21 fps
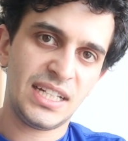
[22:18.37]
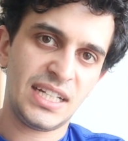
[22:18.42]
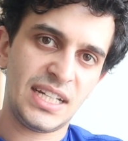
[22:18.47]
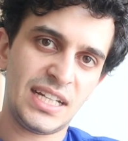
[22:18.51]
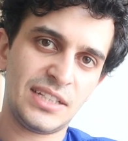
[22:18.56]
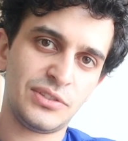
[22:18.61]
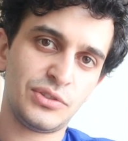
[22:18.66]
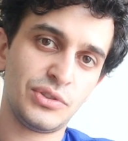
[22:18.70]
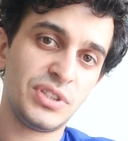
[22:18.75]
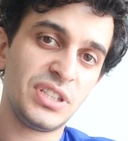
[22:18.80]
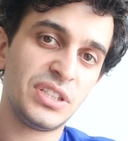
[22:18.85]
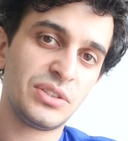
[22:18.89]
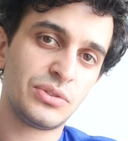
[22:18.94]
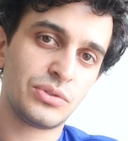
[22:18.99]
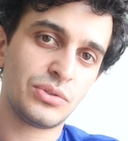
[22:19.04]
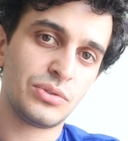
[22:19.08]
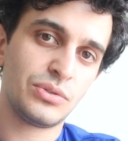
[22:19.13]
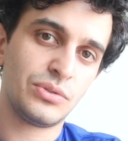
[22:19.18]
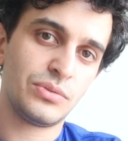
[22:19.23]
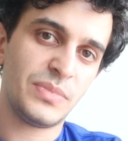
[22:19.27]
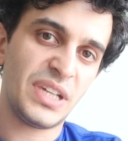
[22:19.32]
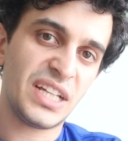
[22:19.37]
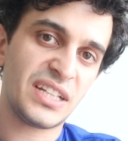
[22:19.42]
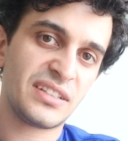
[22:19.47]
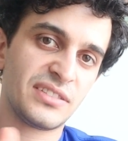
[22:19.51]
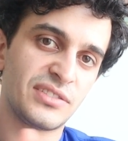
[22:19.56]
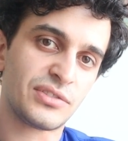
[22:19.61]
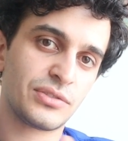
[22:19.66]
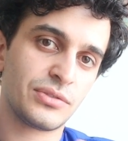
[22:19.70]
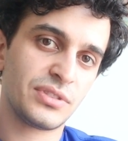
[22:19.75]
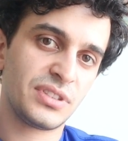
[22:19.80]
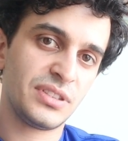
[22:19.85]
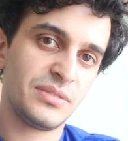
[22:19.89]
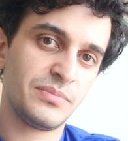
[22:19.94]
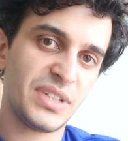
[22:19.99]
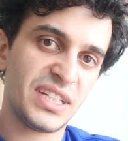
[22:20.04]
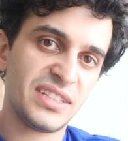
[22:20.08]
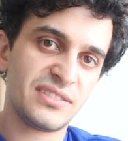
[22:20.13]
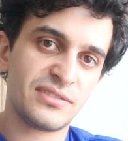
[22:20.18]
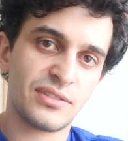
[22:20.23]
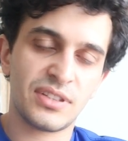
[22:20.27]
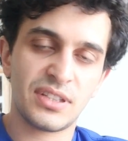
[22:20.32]
And you need to make this routine
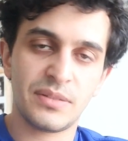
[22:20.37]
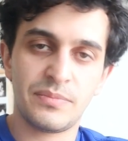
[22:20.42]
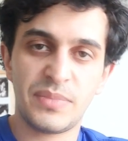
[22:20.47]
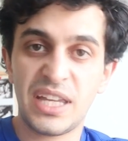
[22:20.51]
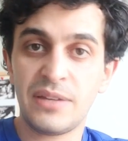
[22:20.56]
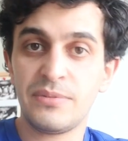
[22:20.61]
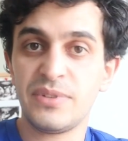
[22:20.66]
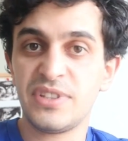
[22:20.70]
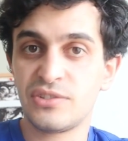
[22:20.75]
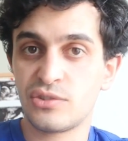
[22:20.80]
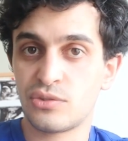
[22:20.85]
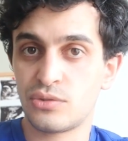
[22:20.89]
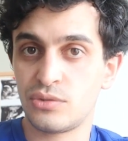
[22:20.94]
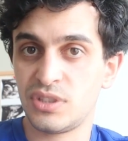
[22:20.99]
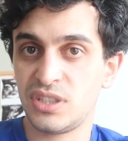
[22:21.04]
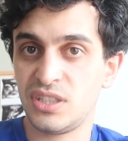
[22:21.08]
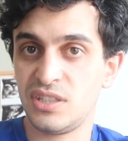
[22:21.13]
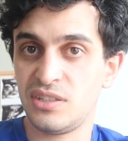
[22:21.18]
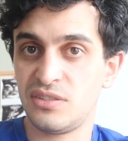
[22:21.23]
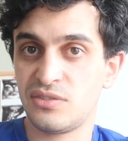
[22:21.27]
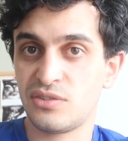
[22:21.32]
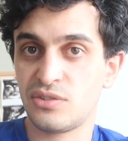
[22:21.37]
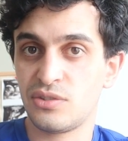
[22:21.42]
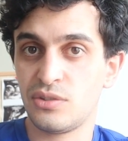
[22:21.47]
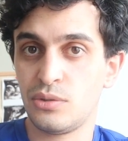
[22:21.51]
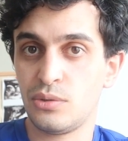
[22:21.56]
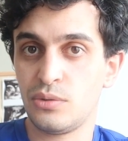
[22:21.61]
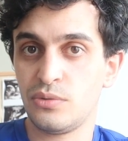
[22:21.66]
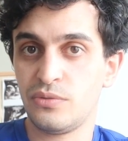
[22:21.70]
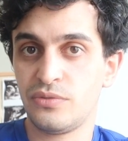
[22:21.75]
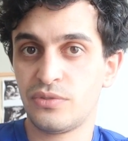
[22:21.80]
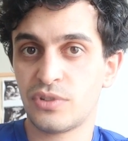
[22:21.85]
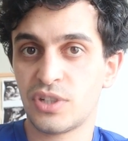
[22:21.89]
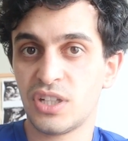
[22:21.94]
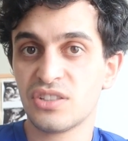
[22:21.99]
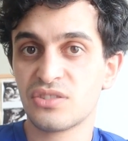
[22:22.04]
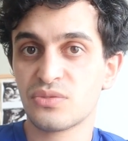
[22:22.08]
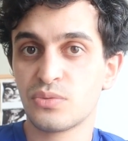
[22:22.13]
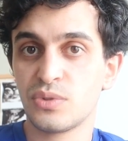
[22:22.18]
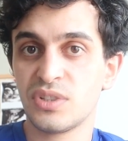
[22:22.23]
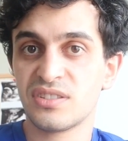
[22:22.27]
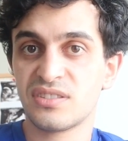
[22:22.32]
based on the baby's routine. So for
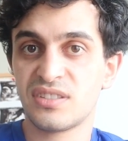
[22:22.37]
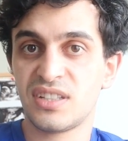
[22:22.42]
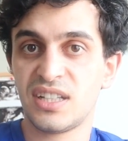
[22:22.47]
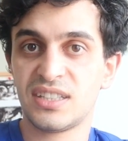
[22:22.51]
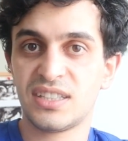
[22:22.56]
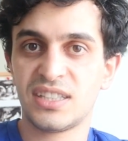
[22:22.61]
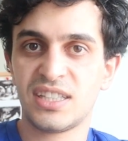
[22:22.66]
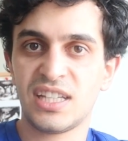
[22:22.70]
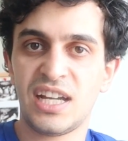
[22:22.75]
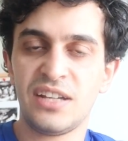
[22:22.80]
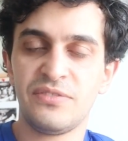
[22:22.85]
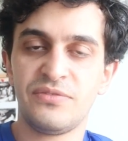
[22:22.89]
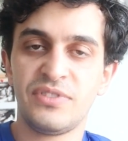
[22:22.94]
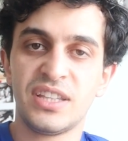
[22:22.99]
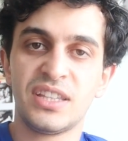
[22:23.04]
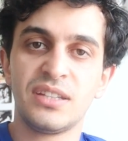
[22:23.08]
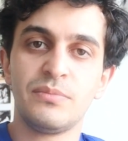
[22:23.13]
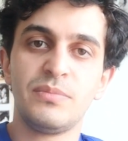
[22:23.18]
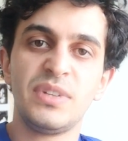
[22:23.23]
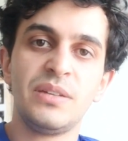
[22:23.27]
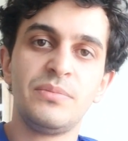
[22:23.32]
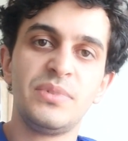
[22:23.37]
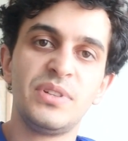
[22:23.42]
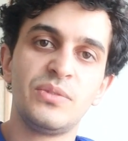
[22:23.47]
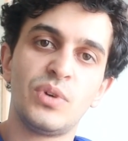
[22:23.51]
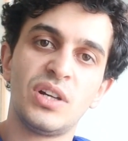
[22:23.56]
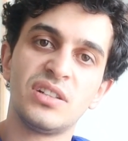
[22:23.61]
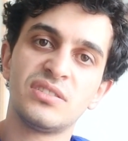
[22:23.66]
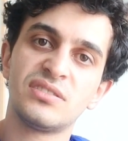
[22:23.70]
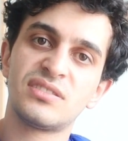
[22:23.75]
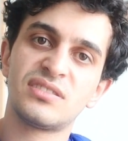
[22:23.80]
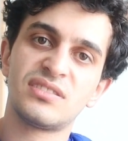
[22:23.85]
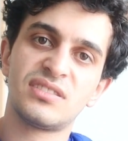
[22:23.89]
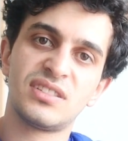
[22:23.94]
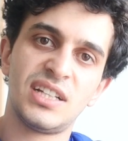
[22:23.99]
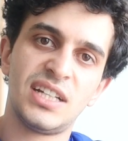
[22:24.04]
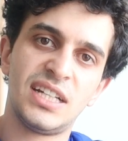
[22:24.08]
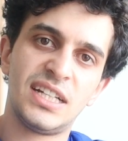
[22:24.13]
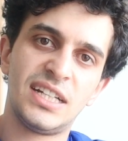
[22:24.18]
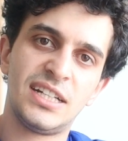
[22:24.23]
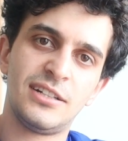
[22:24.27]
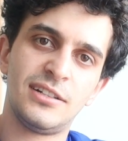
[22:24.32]
us was that I fed the baby once
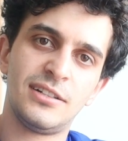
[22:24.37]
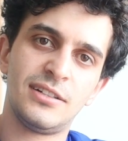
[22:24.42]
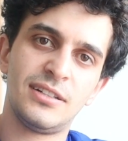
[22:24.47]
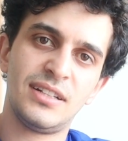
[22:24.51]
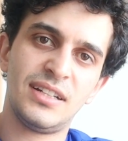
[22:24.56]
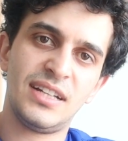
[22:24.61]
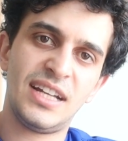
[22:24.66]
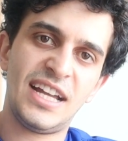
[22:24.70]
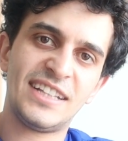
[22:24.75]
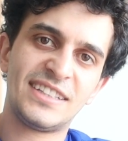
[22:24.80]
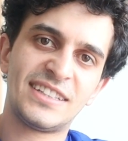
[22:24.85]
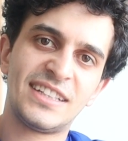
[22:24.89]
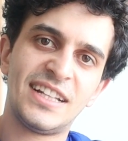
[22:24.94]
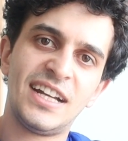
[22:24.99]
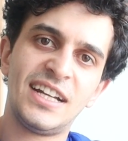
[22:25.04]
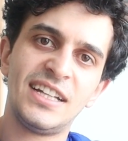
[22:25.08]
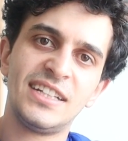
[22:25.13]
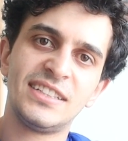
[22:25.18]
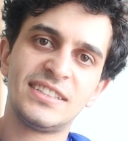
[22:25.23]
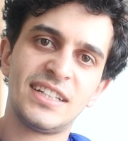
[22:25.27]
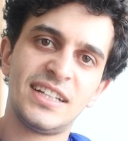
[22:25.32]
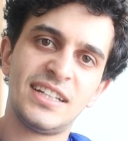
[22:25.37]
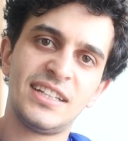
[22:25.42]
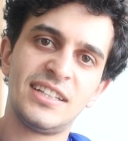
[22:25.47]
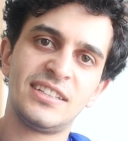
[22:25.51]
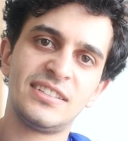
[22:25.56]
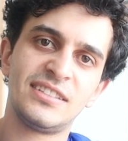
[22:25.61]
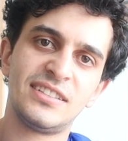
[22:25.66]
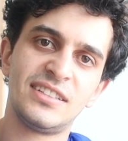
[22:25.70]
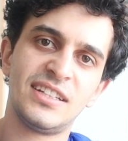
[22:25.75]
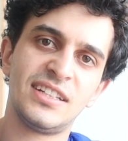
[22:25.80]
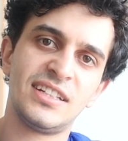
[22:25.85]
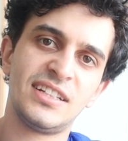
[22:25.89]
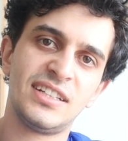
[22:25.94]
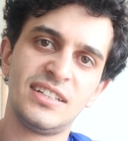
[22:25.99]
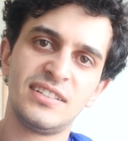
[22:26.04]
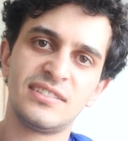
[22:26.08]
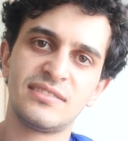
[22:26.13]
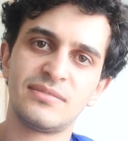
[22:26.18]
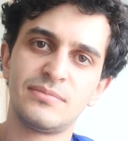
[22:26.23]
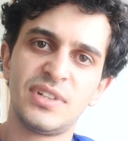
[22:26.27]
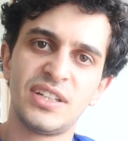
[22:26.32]
at night, and
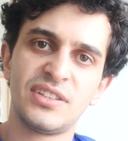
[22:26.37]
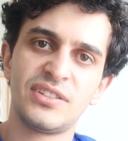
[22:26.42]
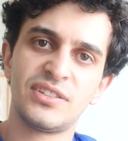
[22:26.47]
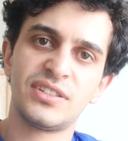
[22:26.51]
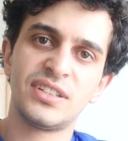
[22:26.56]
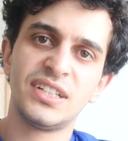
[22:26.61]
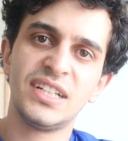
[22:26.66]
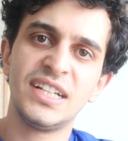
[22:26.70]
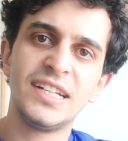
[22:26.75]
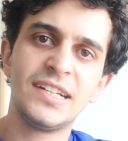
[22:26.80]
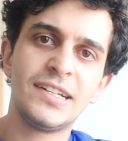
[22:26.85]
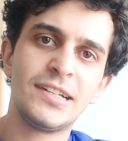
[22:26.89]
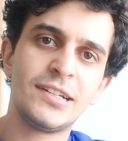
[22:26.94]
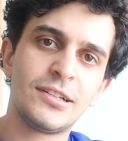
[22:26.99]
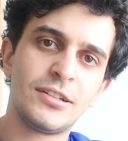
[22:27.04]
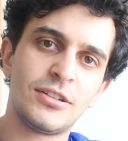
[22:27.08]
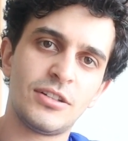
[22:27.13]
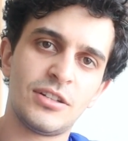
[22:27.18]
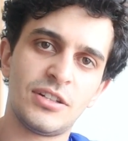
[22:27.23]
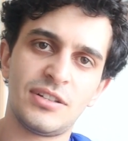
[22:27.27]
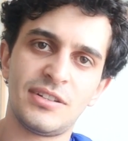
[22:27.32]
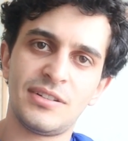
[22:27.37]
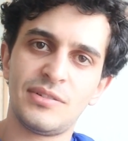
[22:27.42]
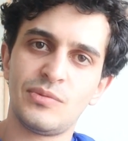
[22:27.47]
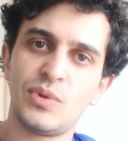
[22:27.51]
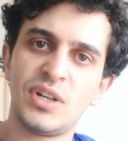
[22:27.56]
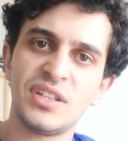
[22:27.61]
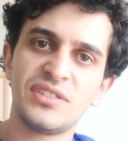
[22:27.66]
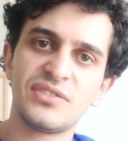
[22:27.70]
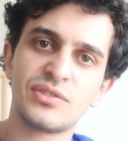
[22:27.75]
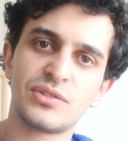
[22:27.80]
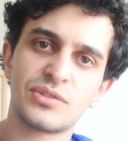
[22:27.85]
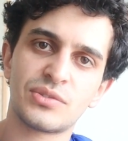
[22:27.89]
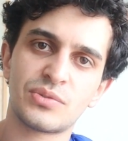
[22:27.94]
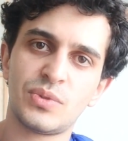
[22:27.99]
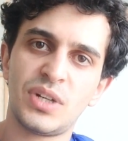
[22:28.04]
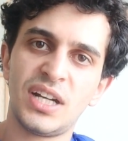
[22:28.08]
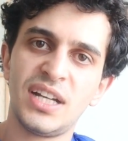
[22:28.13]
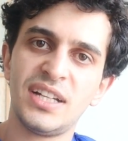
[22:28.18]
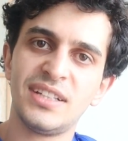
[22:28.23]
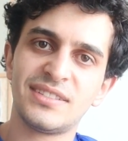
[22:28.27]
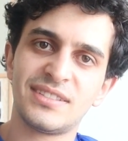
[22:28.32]
his mother once or
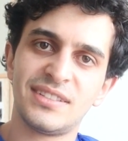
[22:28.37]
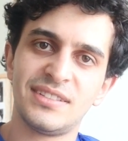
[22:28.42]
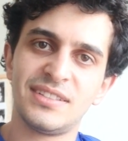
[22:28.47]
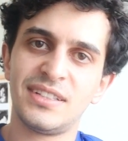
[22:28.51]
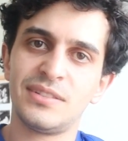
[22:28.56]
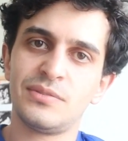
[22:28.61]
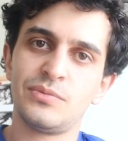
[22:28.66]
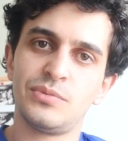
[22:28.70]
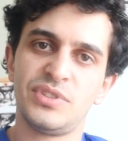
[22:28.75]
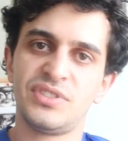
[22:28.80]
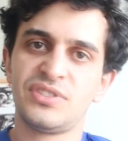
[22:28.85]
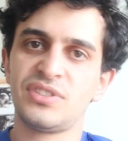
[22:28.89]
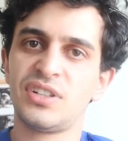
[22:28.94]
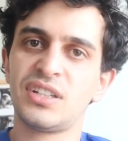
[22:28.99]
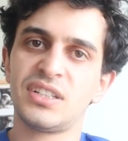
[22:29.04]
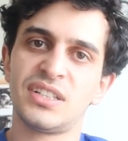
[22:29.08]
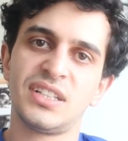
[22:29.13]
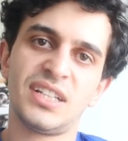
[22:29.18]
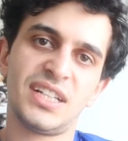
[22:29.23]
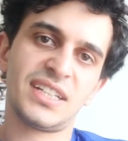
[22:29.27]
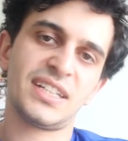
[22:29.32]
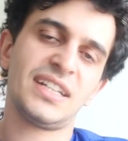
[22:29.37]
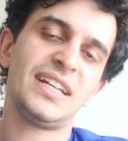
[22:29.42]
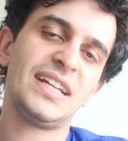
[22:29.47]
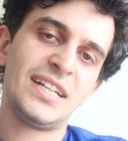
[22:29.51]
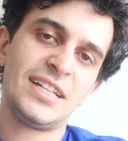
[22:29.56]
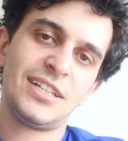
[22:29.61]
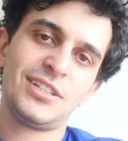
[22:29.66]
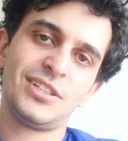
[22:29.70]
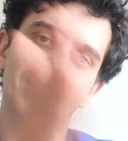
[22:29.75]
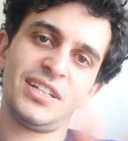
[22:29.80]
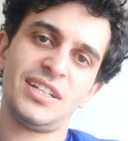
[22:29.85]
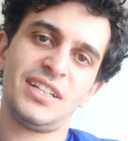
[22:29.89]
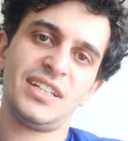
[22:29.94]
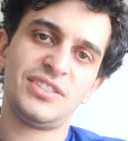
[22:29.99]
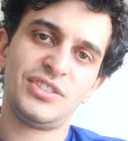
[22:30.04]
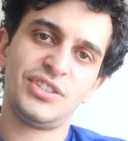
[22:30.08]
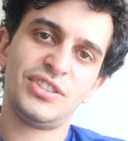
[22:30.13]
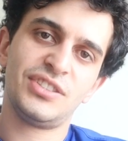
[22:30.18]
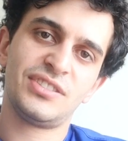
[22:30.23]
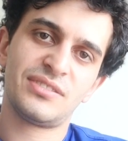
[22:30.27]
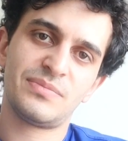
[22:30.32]
twice, and then we started like,
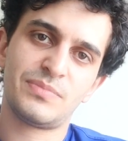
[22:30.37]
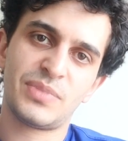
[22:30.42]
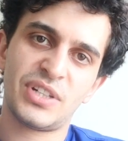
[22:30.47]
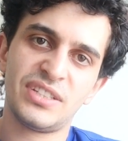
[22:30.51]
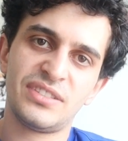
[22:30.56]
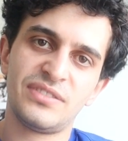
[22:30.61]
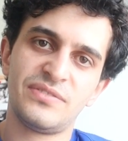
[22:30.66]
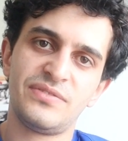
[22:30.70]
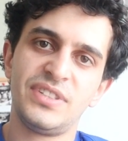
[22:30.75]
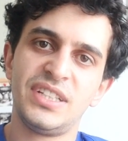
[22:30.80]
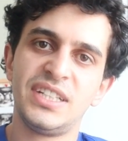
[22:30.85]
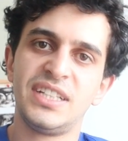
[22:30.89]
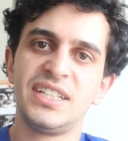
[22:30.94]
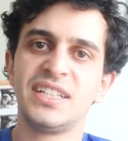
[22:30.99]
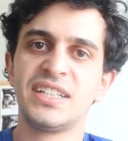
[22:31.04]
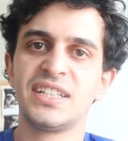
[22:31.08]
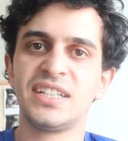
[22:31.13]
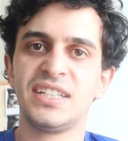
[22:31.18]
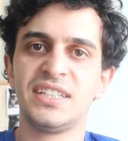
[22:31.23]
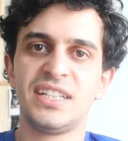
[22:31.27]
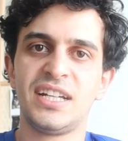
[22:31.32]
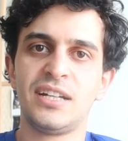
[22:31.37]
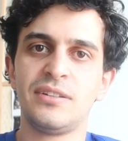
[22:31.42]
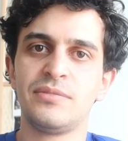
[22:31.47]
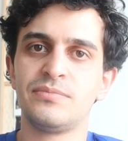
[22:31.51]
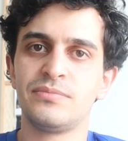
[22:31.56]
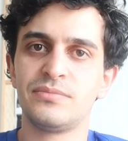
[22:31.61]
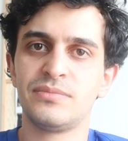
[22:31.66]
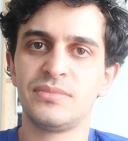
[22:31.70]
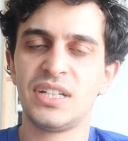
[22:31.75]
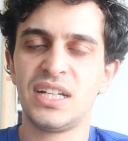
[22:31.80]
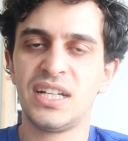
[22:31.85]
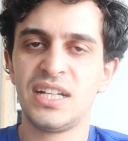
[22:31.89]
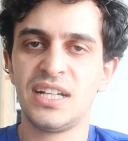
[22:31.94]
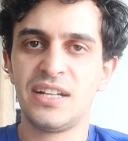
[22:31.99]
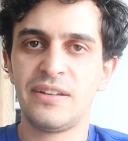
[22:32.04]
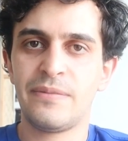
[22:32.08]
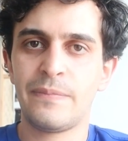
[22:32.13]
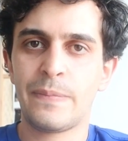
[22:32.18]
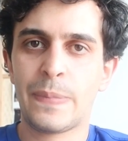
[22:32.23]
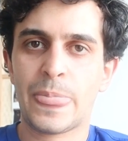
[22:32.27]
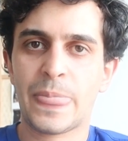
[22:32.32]
she's breastfeeding and
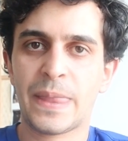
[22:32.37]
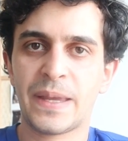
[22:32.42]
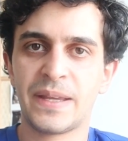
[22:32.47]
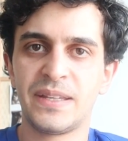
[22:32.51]
I'm